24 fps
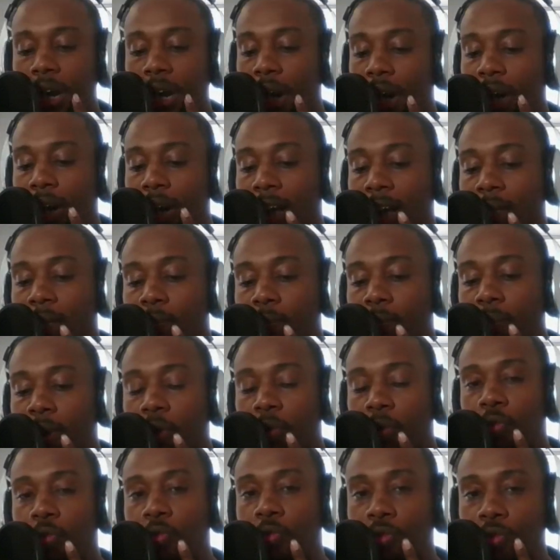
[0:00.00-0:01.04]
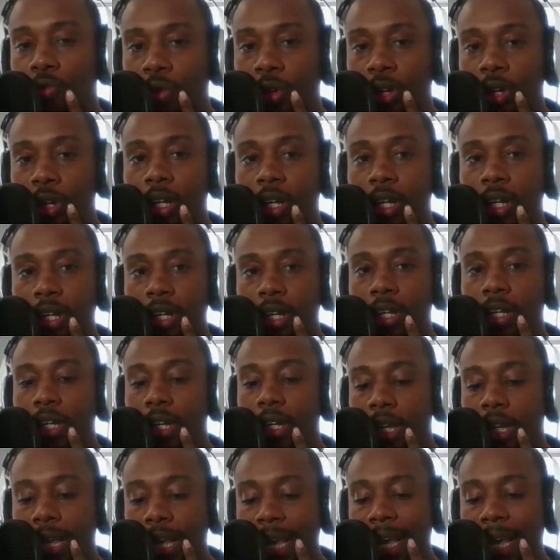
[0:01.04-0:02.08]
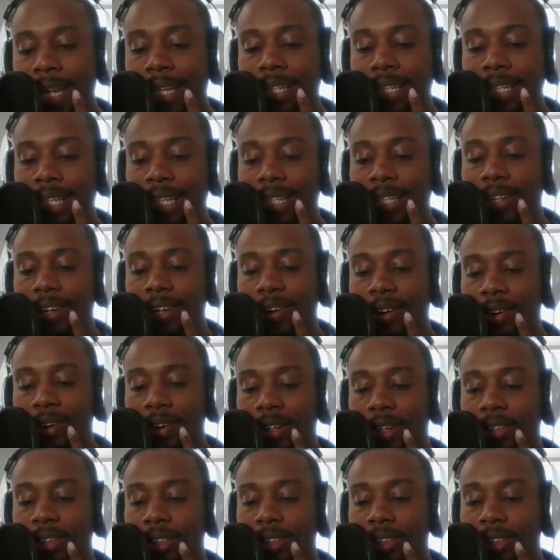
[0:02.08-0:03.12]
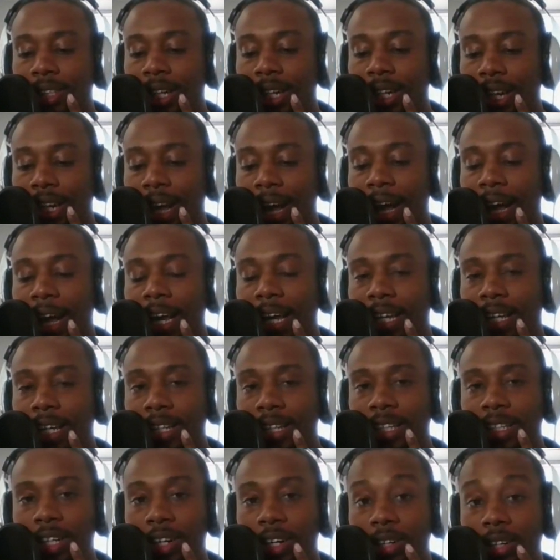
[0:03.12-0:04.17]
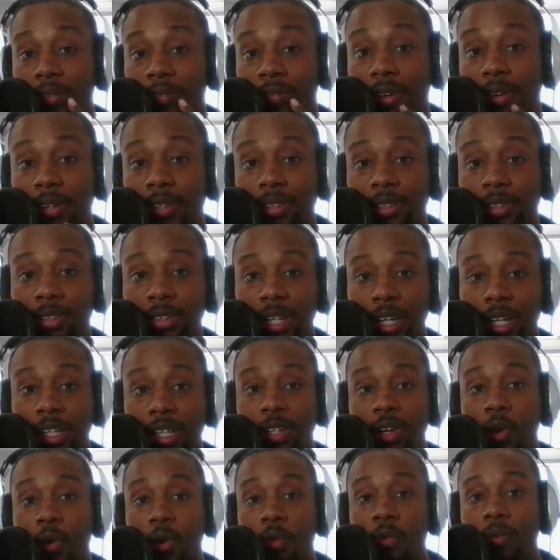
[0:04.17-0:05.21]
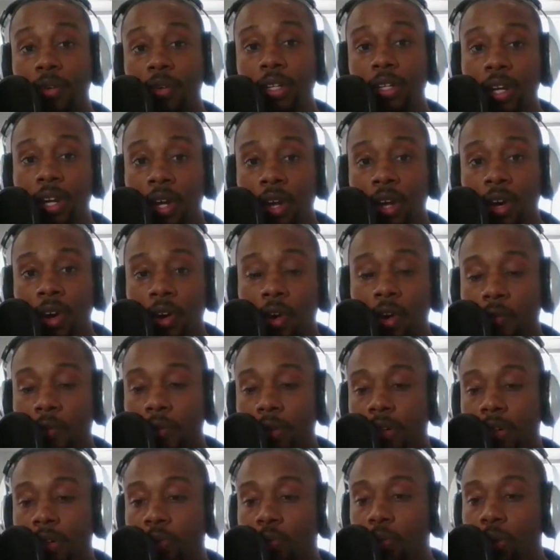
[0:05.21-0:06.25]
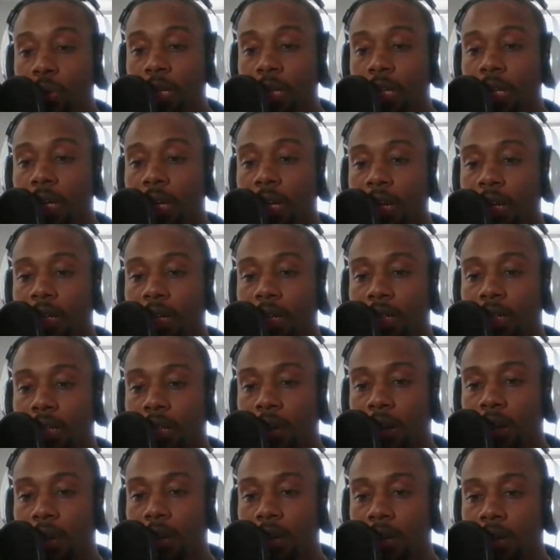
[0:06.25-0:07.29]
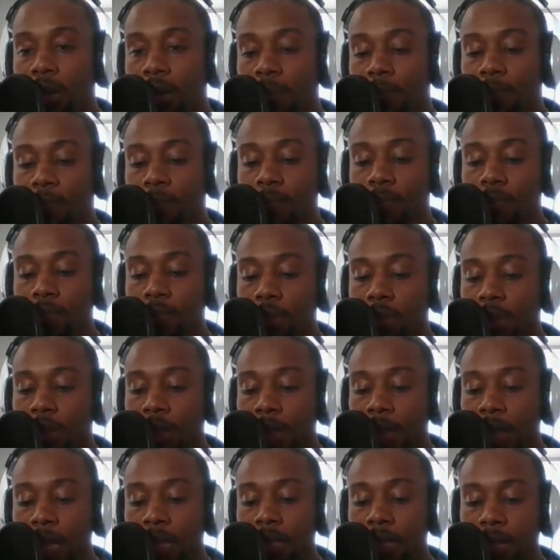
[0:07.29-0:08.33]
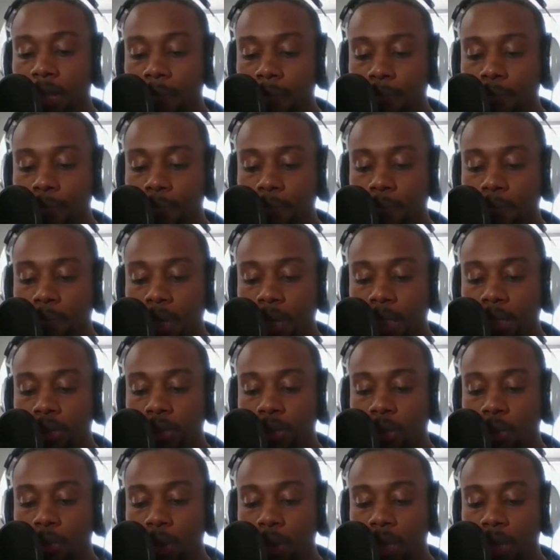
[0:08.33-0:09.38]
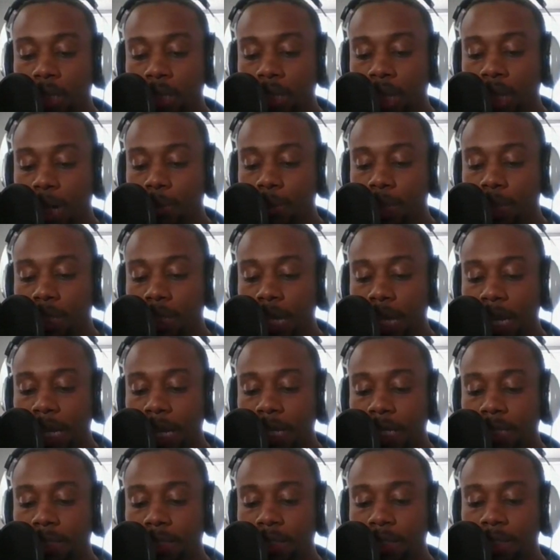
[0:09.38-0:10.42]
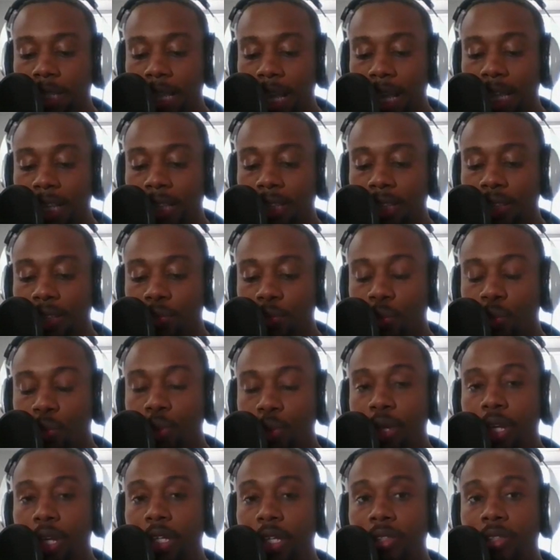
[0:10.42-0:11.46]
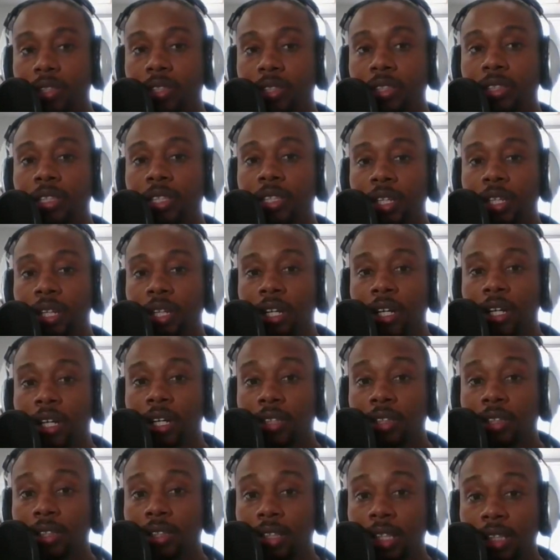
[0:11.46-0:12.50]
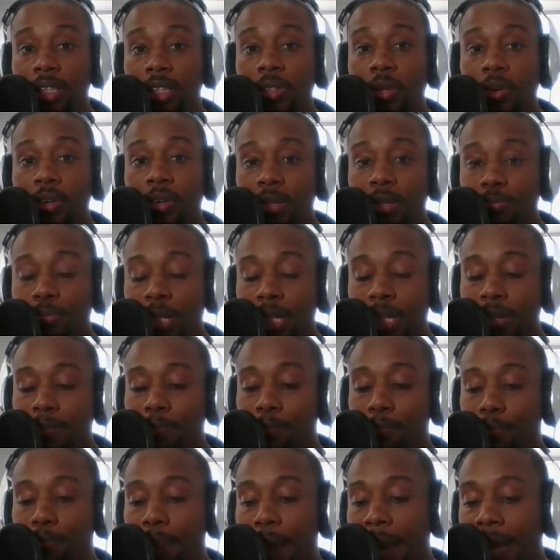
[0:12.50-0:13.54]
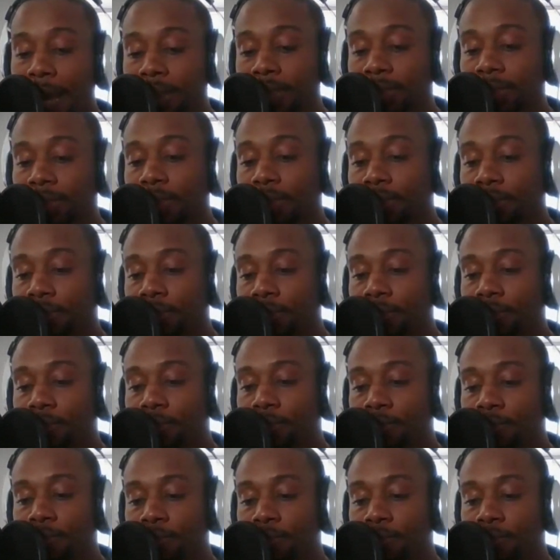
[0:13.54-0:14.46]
have both ended on July 31st. Over the weekend, it ended. So in the coming days, in the weeks, there's going to be massive